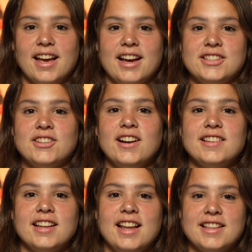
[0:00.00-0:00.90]
I
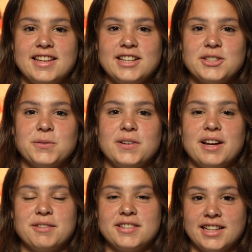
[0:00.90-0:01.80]
started athletics when
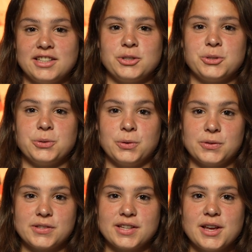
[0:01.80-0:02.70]
I was 6 years old.
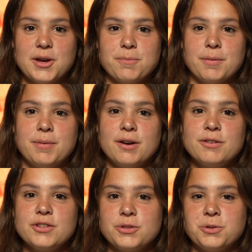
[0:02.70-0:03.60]
My
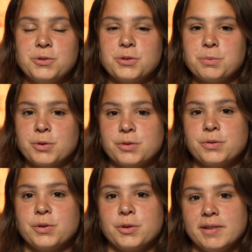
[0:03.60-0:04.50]
parents chose a sport
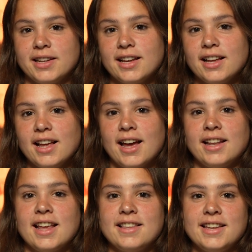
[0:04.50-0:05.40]
for me.
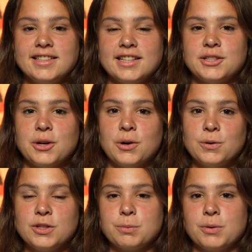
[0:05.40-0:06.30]
Athletics is the
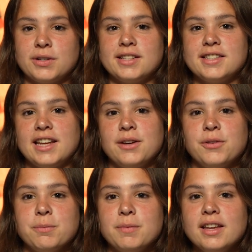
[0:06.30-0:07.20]
only sport that stays
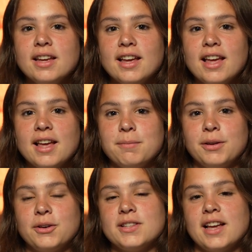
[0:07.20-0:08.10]
with me
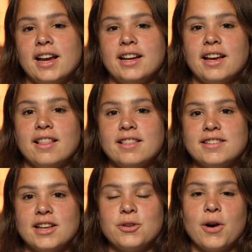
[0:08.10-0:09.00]
because I can
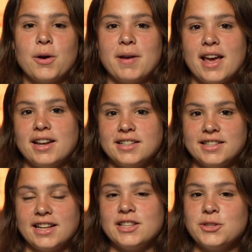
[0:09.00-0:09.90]
channel all my
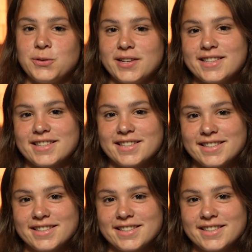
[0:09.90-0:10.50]
energy into it.